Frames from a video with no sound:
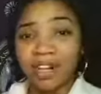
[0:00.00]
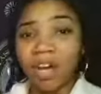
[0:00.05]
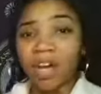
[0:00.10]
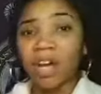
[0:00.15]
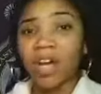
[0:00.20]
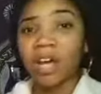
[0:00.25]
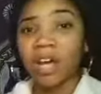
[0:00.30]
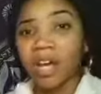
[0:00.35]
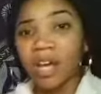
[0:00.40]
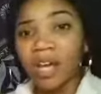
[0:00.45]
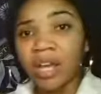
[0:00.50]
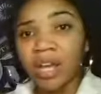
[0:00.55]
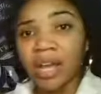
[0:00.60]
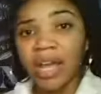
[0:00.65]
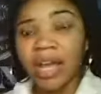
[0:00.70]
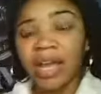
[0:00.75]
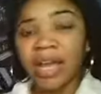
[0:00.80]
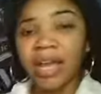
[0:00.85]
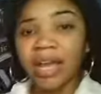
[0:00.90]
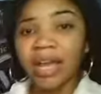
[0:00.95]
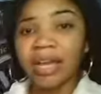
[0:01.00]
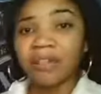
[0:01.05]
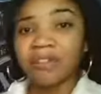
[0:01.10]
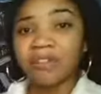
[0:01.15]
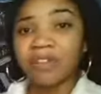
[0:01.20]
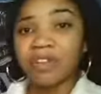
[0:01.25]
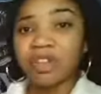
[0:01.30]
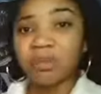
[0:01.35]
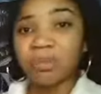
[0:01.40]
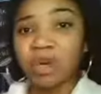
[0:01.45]
all. And
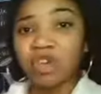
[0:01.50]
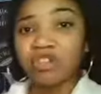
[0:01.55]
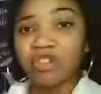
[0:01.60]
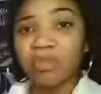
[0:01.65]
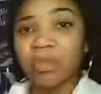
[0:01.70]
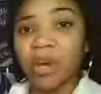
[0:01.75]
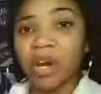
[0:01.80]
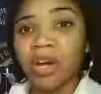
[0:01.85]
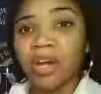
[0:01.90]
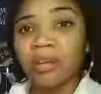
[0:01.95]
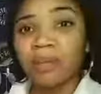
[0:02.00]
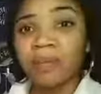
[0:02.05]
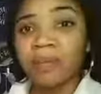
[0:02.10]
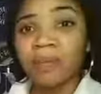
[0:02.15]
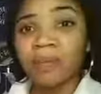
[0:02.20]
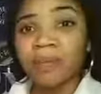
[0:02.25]
for the most part,